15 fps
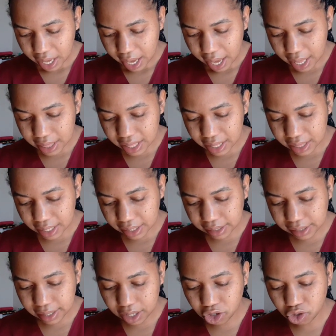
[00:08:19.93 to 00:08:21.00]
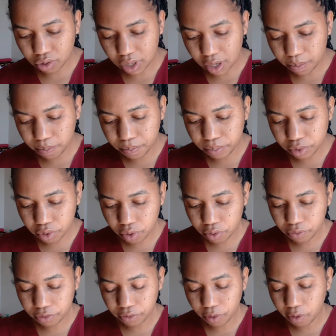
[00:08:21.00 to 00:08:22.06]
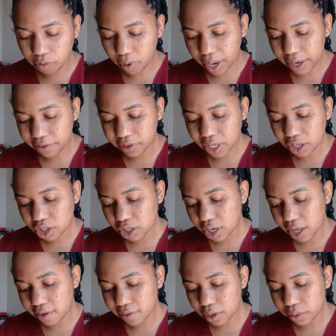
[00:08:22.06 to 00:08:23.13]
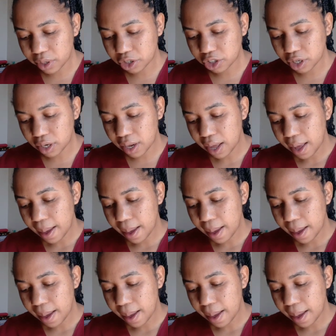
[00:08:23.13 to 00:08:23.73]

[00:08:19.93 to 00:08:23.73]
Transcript: And then they say you need proof of qualification evaluation